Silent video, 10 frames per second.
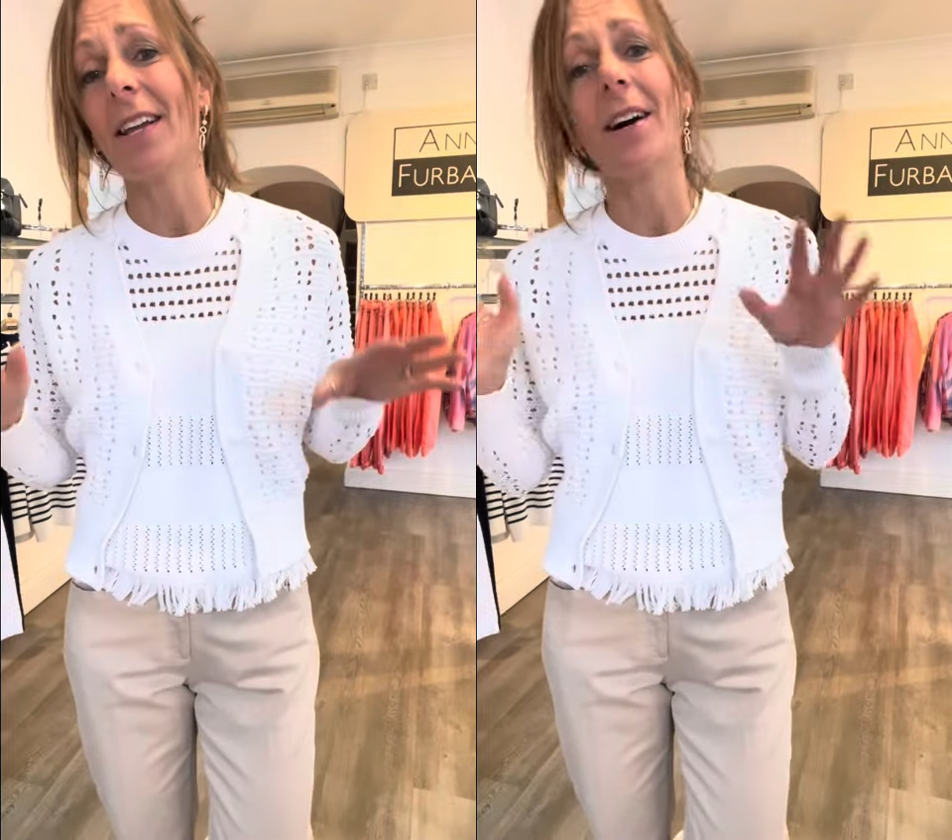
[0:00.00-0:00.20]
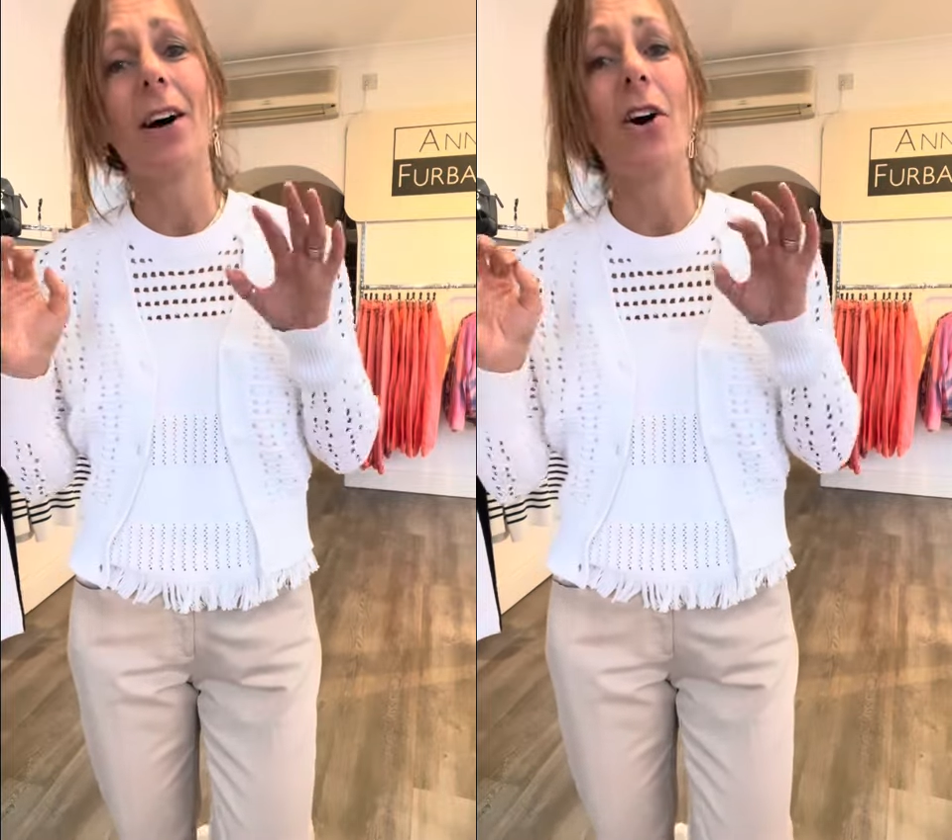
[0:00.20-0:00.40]

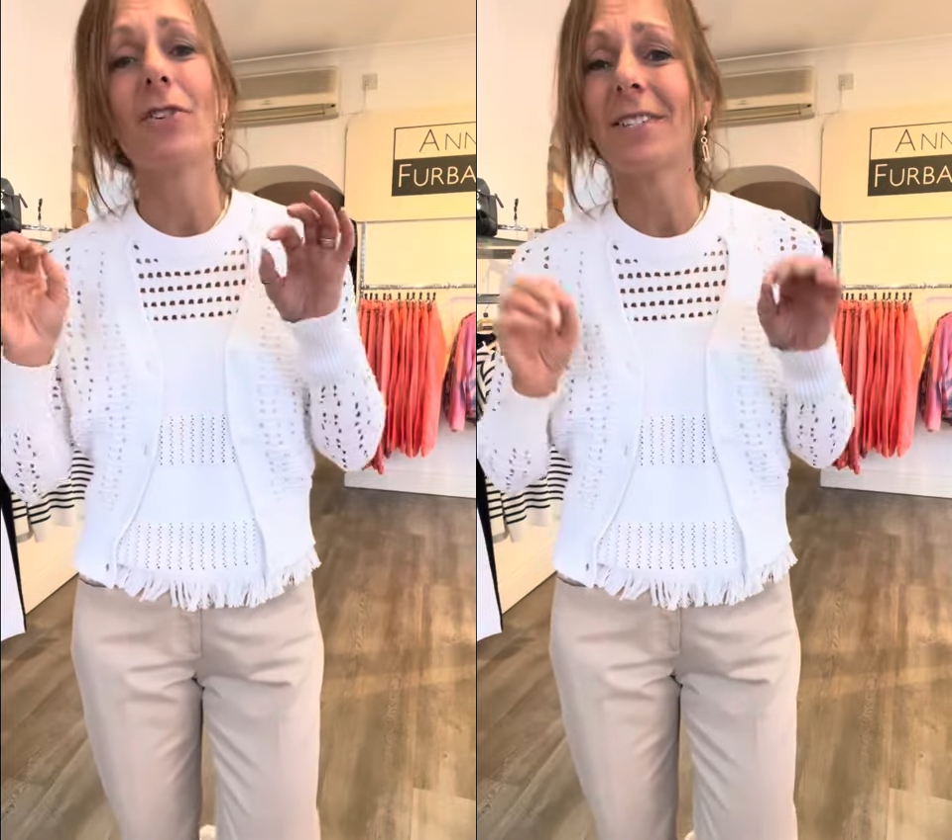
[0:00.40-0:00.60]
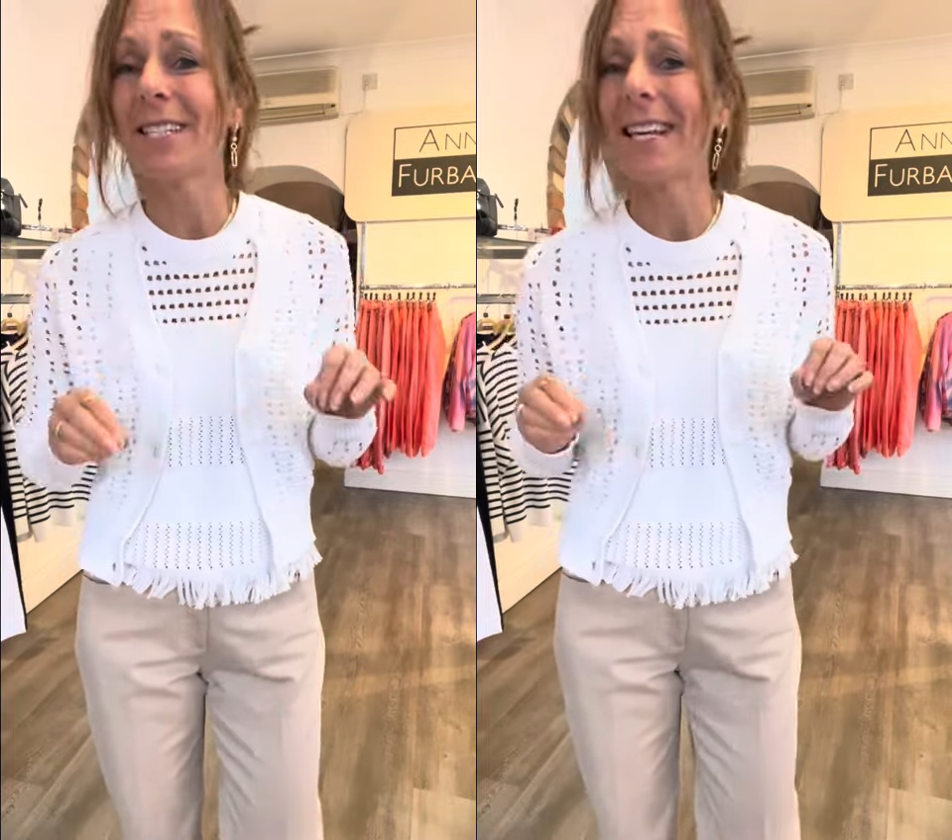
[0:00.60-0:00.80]

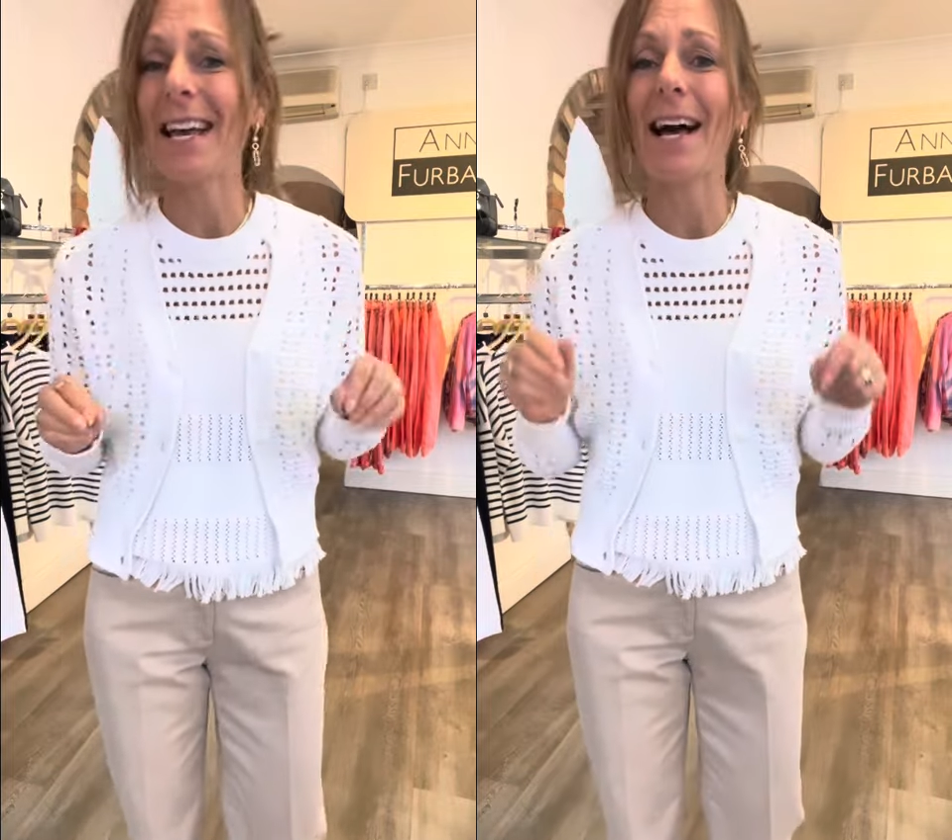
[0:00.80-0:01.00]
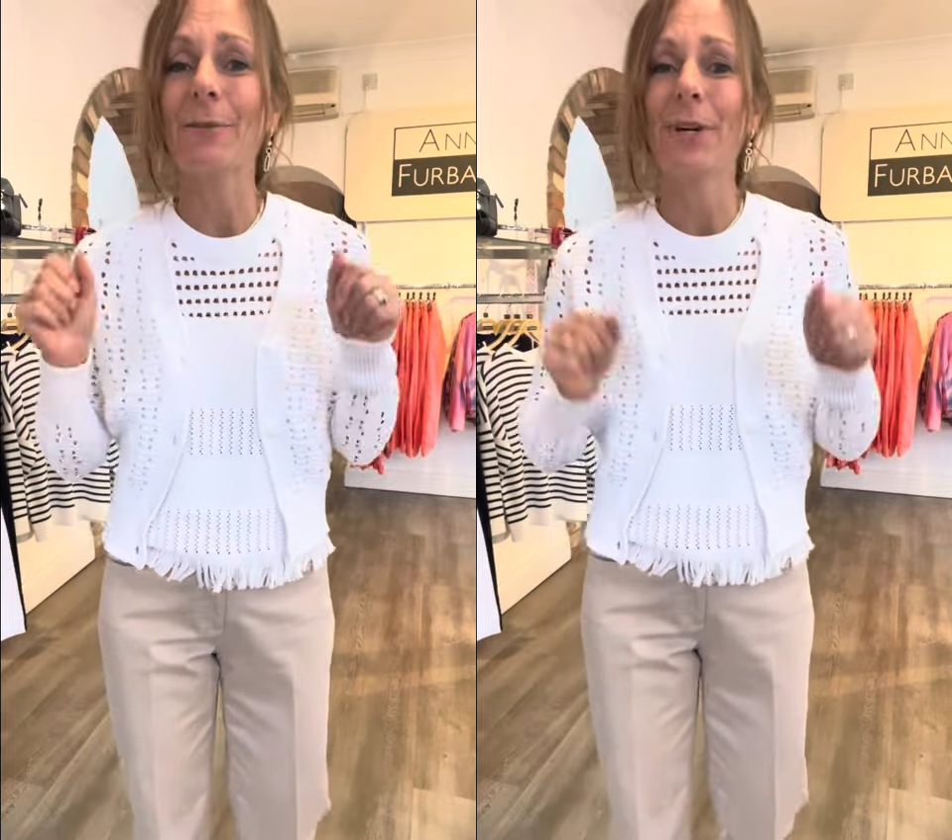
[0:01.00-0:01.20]
honestly,
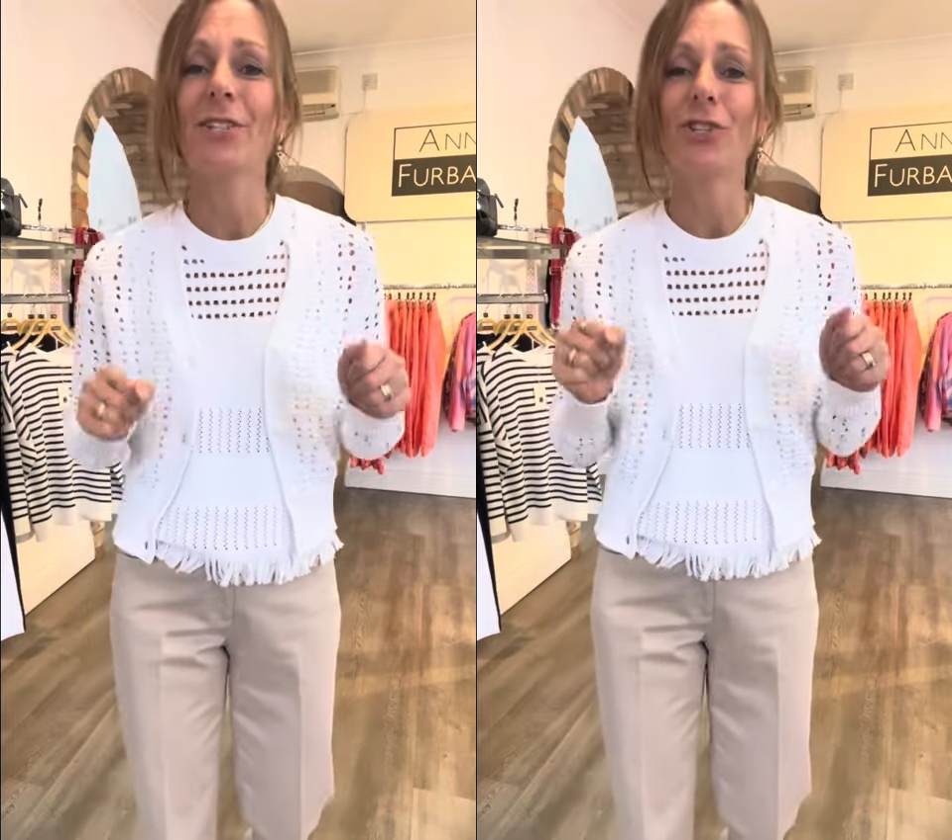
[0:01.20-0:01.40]
I wish